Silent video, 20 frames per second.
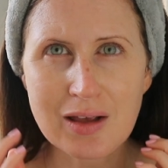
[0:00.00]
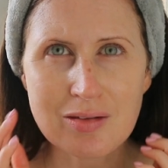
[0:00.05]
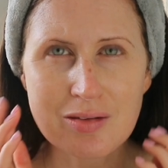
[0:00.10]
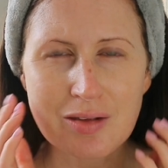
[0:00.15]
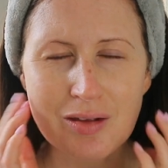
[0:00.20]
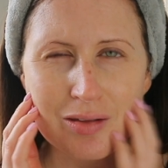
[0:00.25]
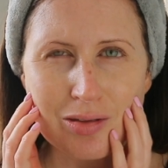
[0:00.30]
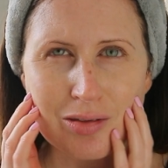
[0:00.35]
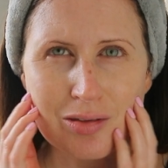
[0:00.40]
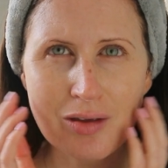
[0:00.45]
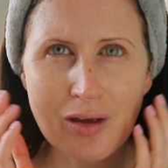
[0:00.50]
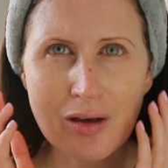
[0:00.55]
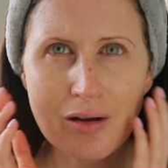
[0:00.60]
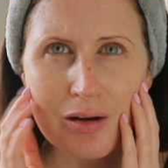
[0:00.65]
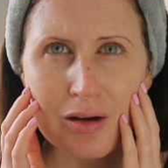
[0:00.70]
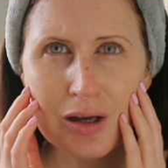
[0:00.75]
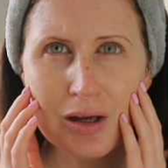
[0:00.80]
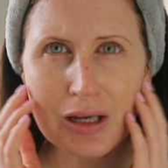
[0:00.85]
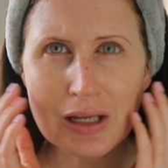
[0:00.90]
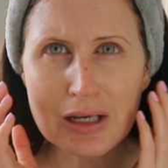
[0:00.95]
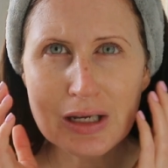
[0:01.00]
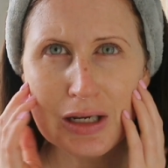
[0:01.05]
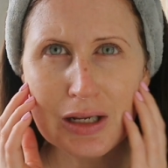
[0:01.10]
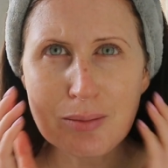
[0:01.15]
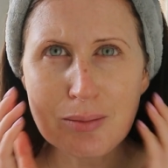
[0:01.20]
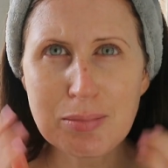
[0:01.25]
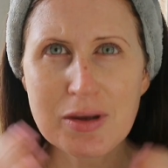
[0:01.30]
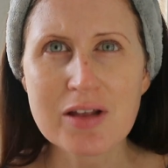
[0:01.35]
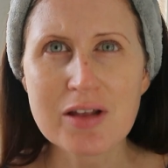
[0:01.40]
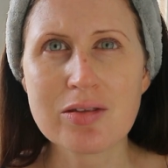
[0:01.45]
It's a
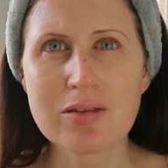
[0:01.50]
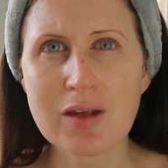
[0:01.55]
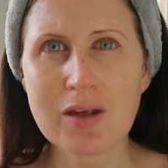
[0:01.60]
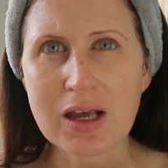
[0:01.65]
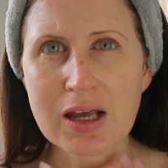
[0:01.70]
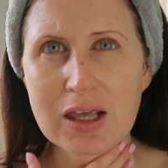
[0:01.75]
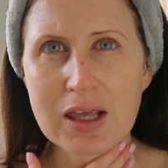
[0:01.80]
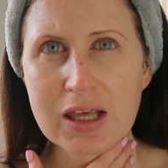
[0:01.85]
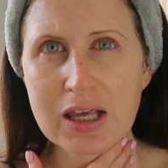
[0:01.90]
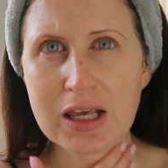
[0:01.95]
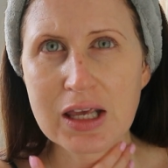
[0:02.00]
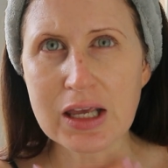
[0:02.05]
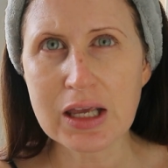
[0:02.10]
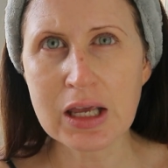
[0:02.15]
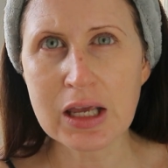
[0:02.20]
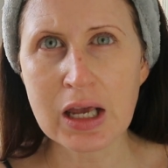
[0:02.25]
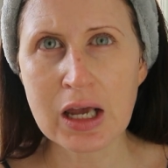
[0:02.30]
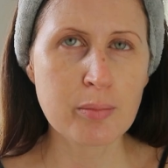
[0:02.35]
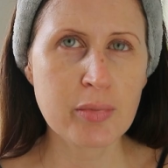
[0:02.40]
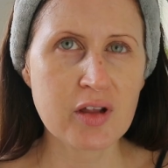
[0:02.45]
tiny bit tacky,